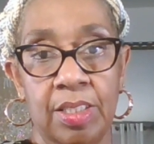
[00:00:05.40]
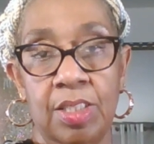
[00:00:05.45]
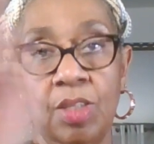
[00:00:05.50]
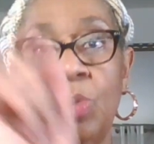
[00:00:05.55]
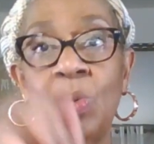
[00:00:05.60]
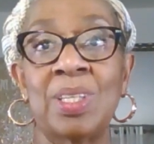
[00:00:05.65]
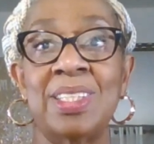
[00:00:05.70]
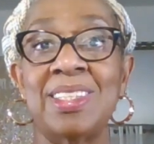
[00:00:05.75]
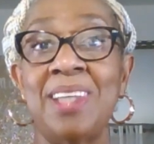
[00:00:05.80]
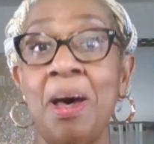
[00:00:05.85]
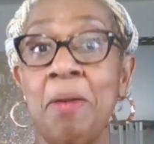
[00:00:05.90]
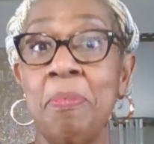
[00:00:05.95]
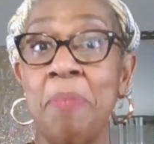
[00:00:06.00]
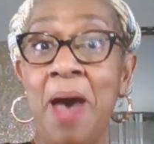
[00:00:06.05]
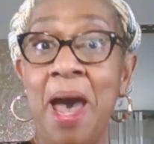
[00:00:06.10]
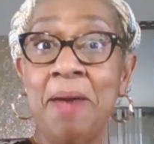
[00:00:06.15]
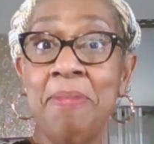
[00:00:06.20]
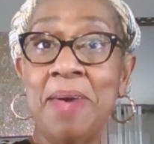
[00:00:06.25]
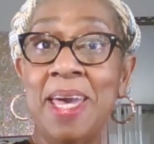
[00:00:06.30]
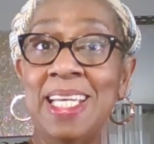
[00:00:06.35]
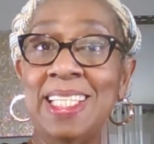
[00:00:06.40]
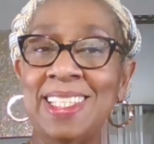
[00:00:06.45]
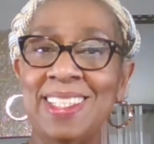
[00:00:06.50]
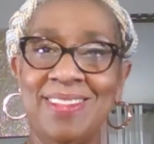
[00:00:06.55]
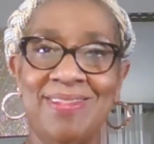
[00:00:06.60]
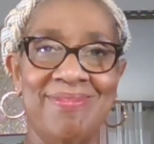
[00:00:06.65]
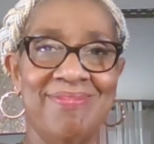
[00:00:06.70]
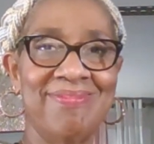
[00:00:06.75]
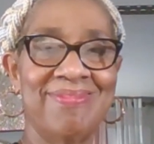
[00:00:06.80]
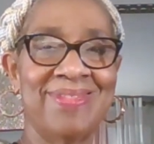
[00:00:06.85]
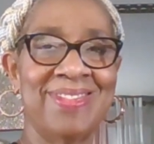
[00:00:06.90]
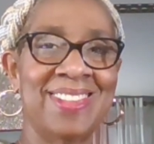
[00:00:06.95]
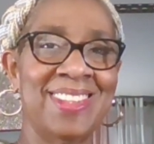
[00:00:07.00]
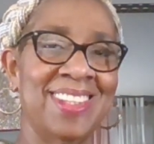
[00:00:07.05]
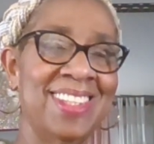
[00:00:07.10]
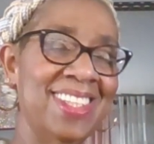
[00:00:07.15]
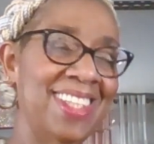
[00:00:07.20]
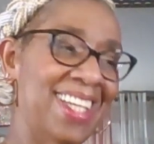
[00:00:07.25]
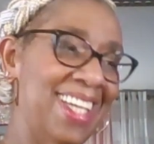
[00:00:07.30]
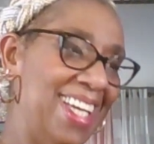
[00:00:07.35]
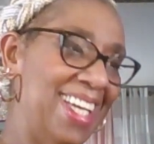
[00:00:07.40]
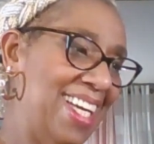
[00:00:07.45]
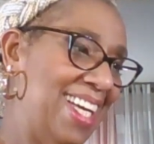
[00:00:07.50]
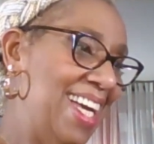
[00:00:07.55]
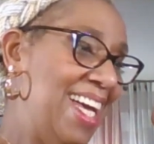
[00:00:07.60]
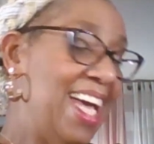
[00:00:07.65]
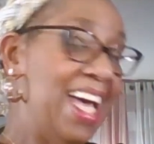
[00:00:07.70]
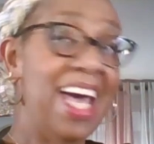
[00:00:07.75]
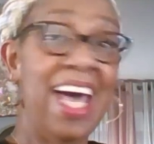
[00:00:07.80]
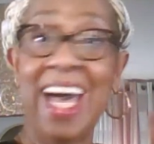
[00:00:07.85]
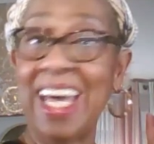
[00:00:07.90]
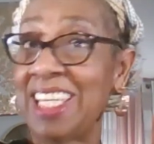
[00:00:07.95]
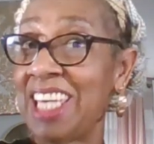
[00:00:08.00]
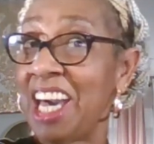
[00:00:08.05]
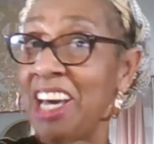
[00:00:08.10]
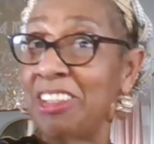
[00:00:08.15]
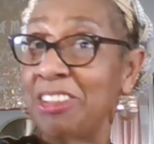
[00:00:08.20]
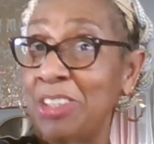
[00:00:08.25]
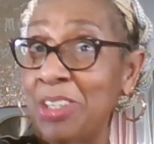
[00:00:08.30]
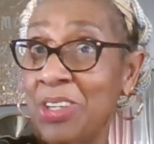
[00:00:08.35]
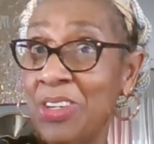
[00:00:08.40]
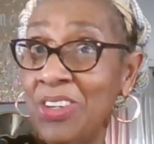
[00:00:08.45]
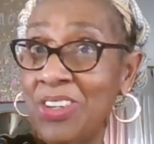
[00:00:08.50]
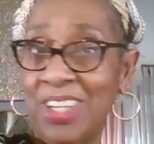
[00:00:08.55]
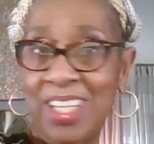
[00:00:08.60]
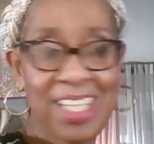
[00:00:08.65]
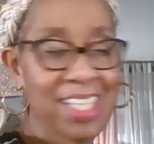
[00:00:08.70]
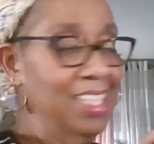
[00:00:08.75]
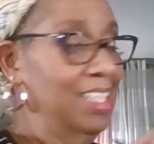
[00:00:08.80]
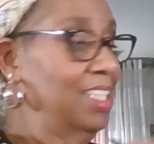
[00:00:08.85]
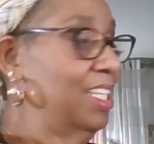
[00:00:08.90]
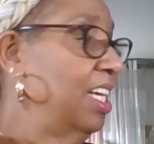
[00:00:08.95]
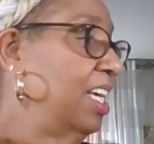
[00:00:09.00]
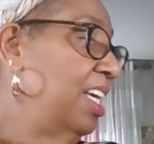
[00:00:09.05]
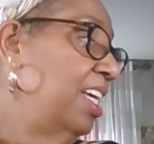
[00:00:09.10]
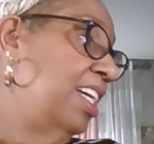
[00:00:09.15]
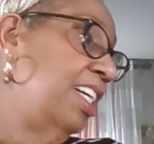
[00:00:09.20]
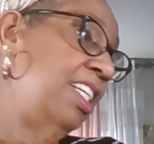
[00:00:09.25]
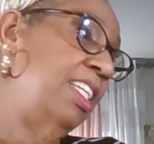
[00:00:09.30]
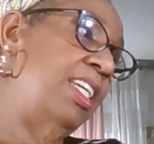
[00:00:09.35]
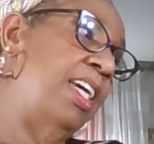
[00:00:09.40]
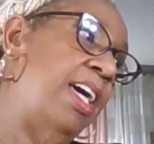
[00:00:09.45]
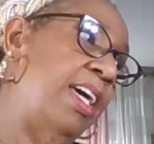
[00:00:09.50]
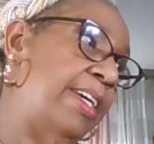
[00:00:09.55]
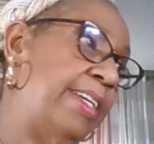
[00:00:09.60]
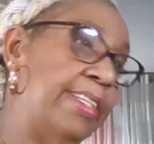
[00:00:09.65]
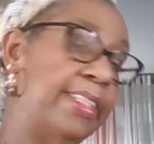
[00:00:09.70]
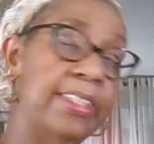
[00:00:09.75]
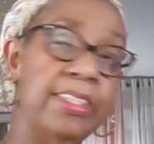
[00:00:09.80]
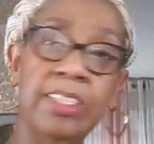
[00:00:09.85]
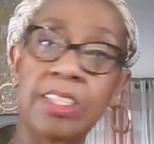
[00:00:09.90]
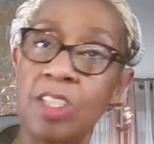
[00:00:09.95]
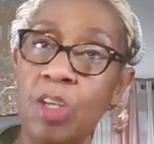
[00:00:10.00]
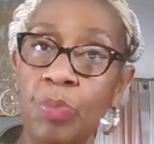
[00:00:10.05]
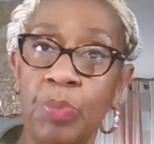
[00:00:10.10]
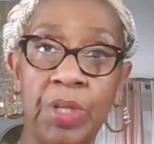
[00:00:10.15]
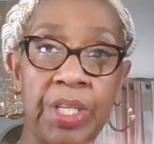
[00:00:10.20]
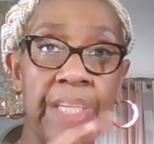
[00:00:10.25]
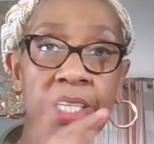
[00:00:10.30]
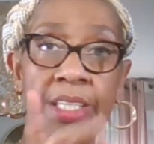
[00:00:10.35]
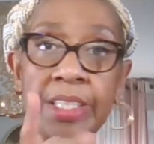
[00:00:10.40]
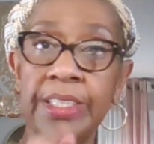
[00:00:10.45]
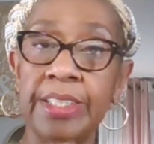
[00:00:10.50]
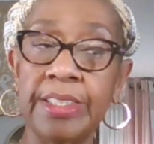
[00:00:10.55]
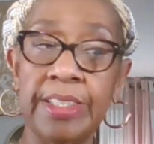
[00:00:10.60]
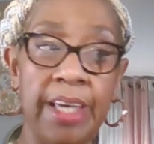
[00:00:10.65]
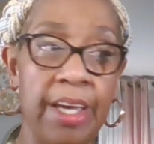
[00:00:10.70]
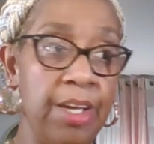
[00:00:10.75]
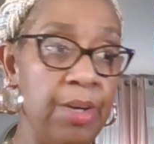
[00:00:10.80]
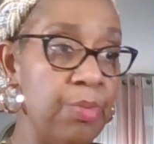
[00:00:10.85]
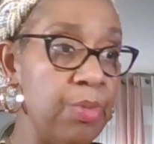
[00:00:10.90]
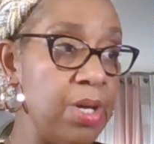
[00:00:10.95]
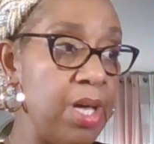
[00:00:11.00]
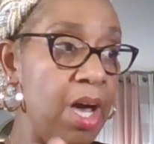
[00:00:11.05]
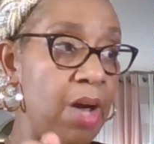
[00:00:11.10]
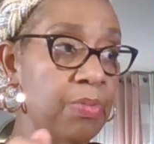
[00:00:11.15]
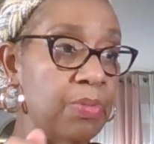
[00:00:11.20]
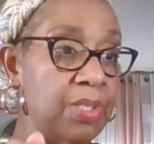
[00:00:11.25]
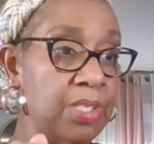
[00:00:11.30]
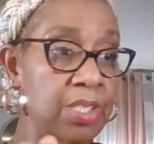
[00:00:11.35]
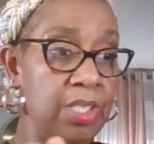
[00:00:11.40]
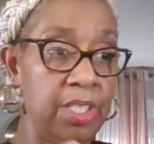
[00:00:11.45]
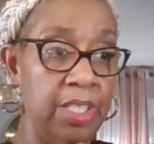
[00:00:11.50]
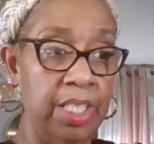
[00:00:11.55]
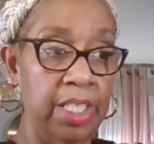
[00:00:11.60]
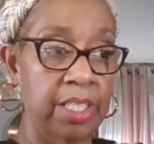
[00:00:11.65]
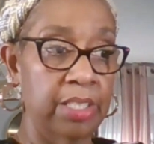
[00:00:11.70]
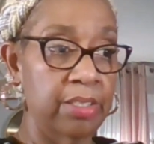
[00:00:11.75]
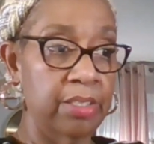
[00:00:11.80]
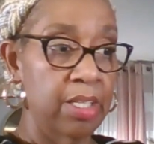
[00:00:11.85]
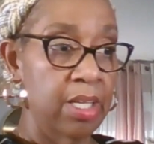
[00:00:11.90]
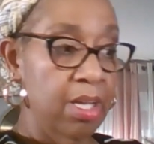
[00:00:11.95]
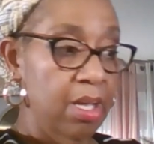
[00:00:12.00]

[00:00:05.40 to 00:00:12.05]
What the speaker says: What's up, babies? How y'all doing? Yes, I'm looking the same way I was looking.